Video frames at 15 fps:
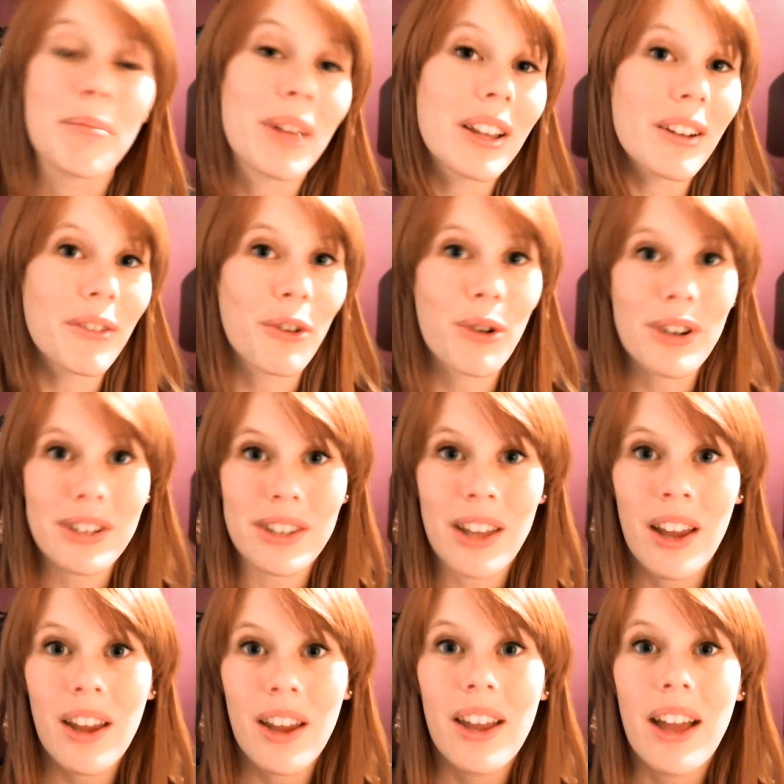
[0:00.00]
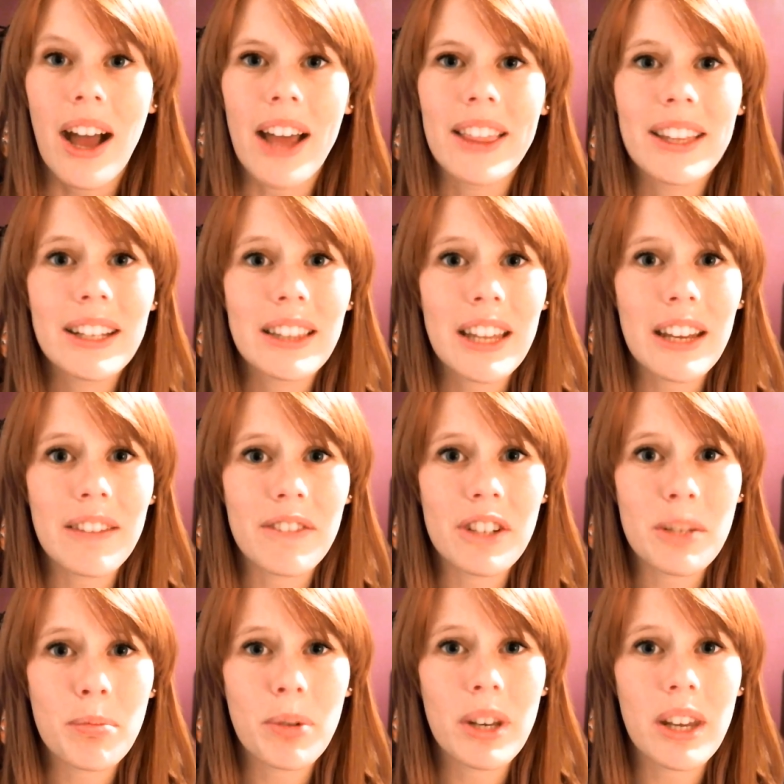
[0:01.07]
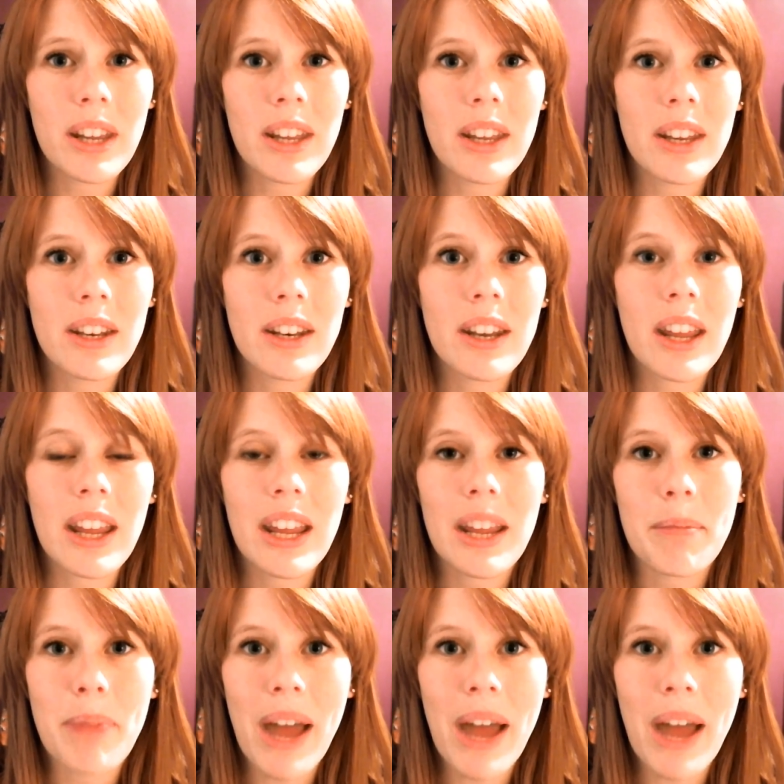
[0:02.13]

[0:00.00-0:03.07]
But of course I think they have just put in a